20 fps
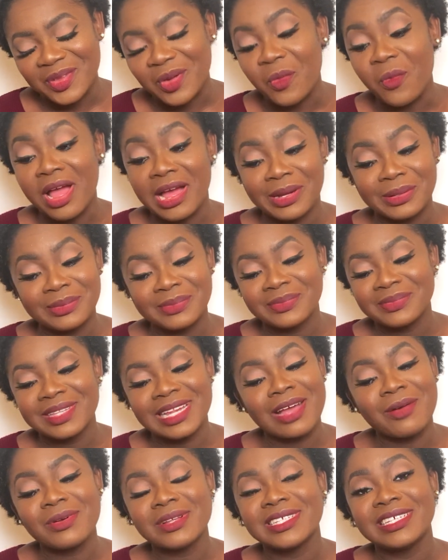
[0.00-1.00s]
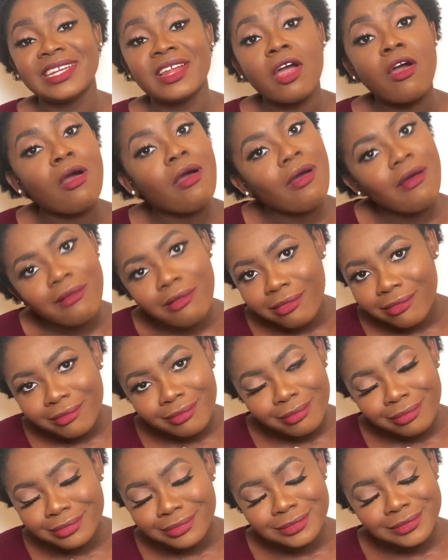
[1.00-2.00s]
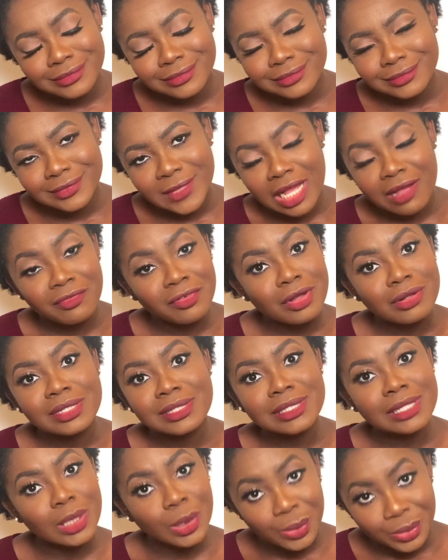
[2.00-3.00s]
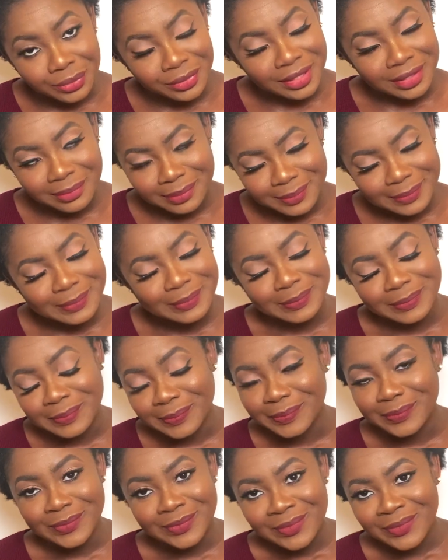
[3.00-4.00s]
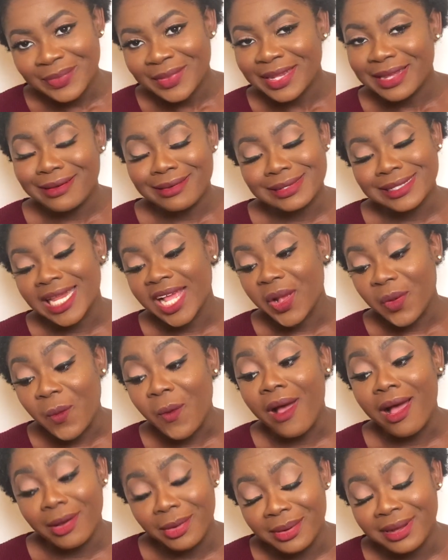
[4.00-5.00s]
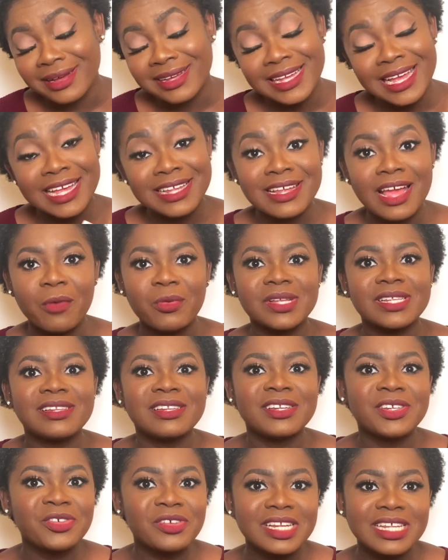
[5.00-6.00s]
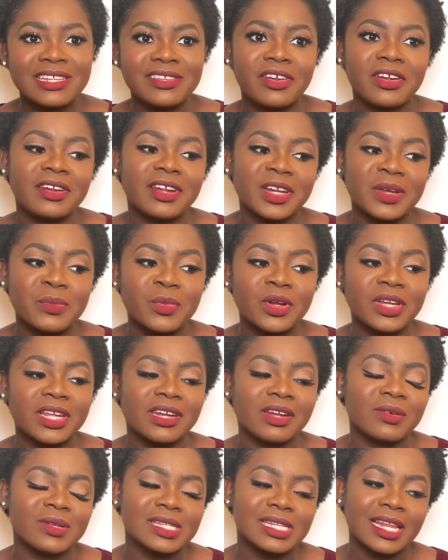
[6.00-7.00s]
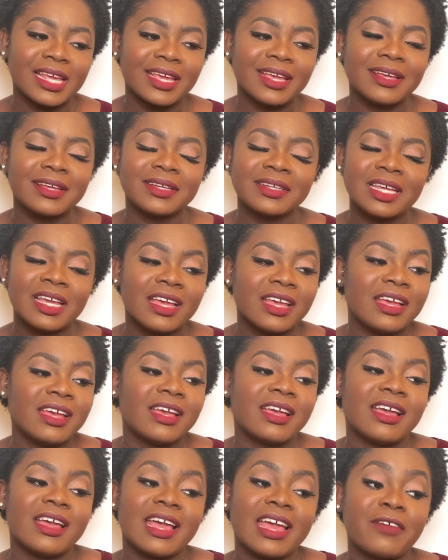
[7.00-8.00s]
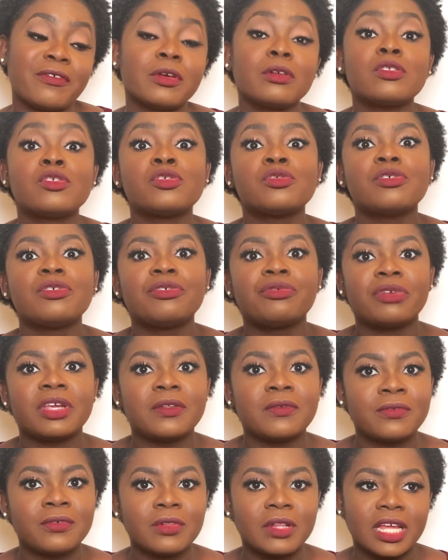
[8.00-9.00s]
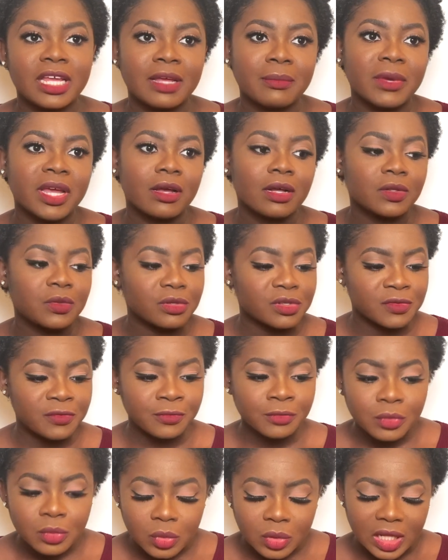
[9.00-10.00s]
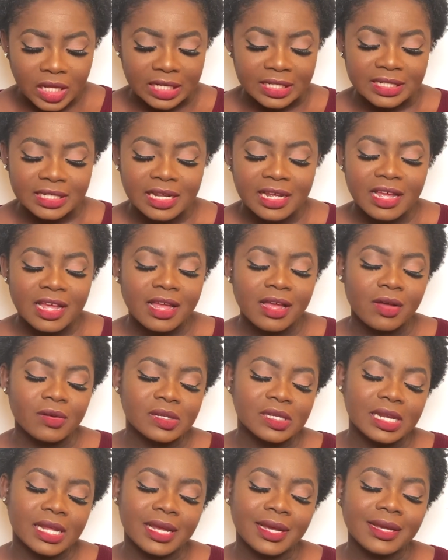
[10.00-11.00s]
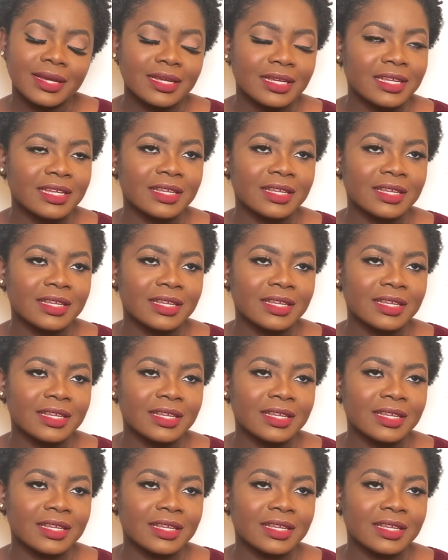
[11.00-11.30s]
wow. I was in awe of God's glory. I was like, wow. I was literally staring at the money, and I was like, I felt so grateful. Like, my heart was full, and I was like,